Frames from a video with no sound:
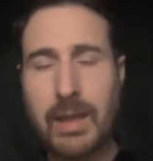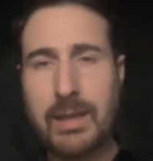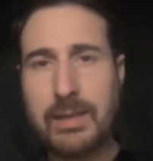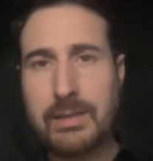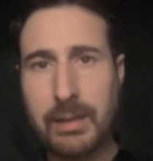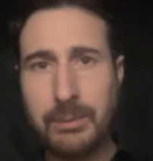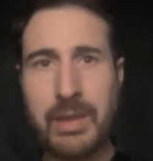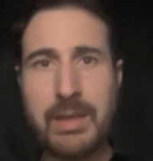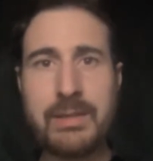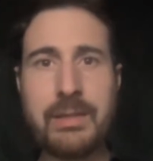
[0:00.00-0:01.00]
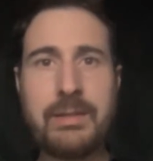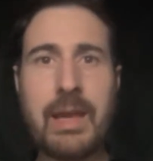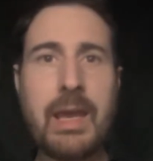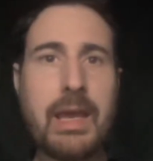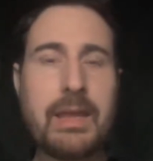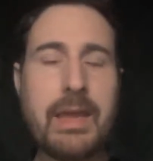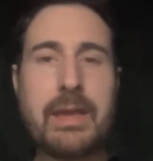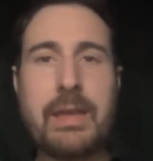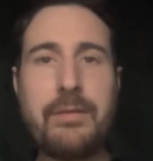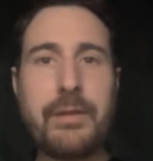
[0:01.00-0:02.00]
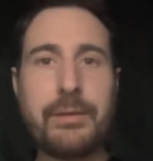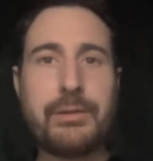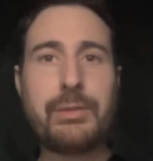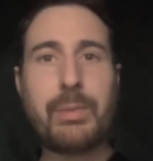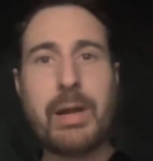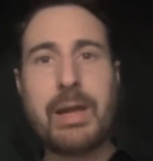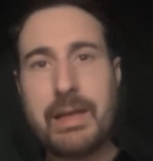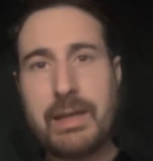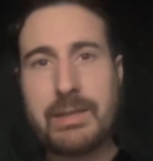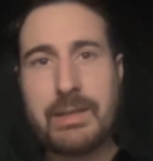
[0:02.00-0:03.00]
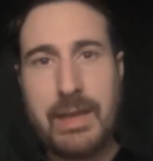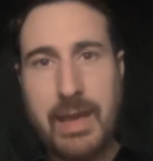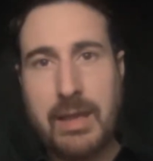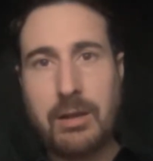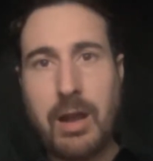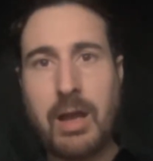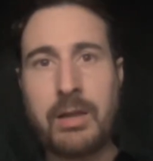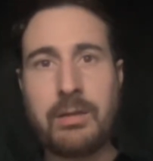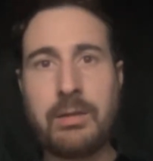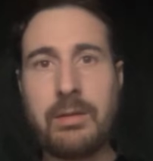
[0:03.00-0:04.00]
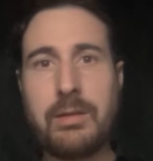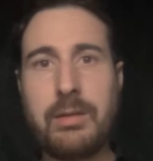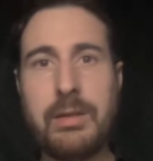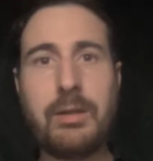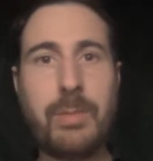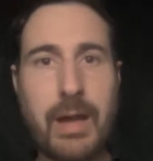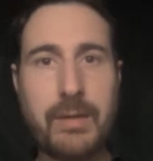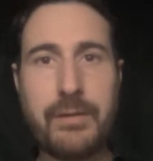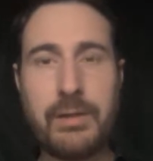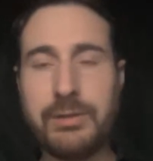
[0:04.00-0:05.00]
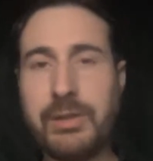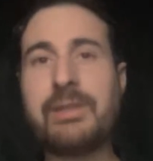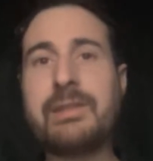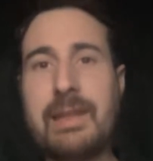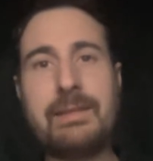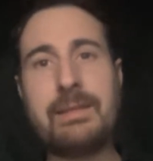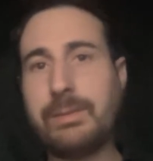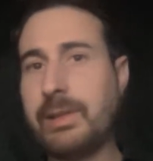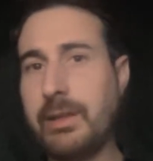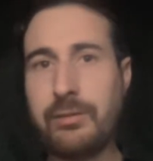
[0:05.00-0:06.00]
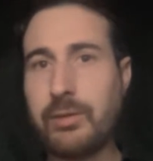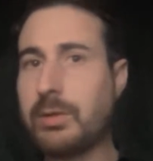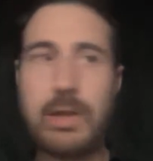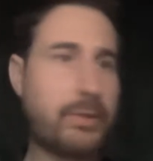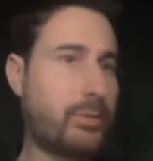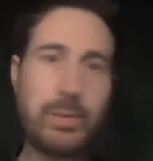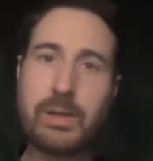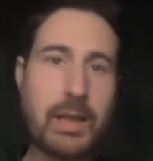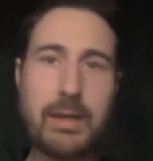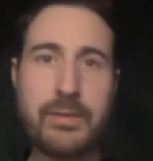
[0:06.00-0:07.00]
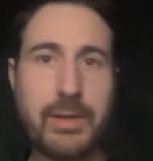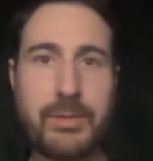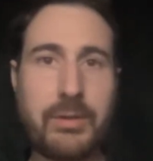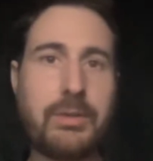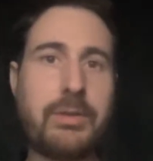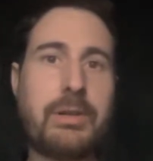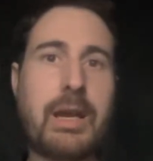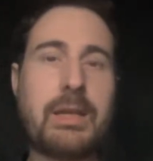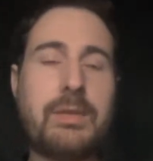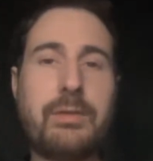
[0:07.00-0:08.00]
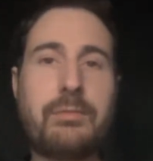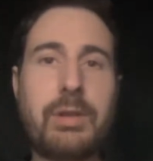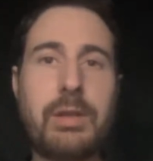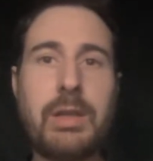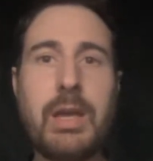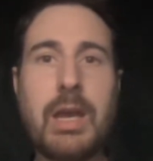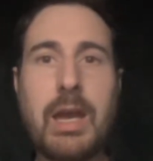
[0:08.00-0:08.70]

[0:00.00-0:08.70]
And in some cases, they even spray it into the air on nearby fields, ostensibly as fertilizer, but a lot of times they're not even really